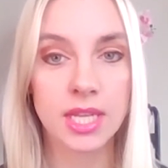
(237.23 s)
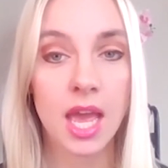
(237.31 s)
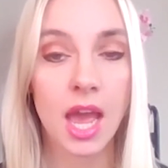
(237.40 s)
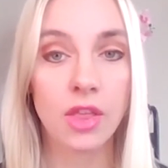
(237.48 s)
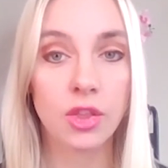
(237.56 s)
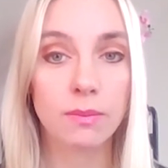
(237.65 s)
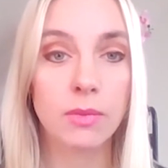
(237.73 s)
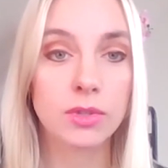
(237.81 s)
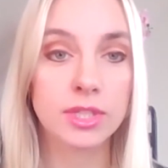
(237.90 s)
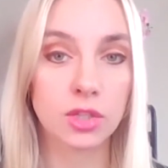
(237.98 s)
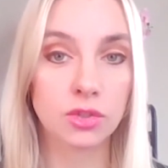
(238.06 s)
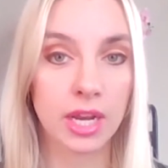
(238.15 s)
And they're
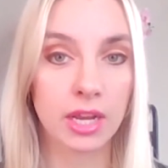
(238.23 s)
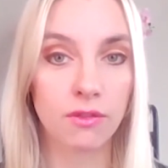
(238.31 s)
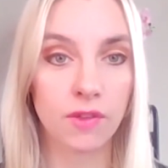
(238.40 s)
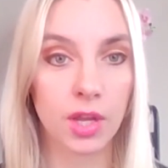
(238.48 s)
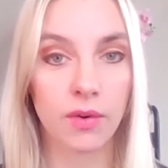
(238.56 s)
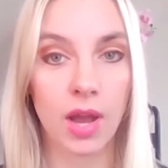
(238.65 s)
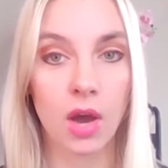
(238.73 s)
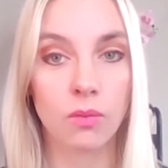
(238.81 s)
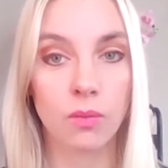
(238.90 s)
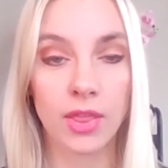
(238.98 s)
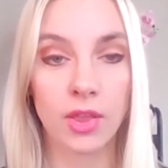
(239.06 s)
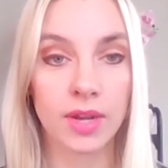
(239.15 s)
mostly trying to figure out
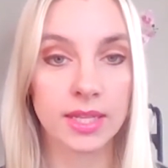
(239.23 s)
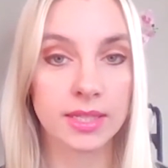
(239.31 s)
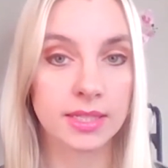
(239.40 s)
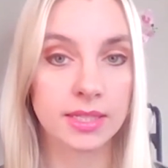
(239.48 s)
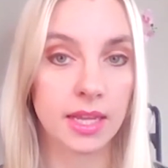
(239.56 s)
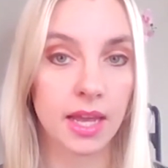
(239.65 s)
whether it's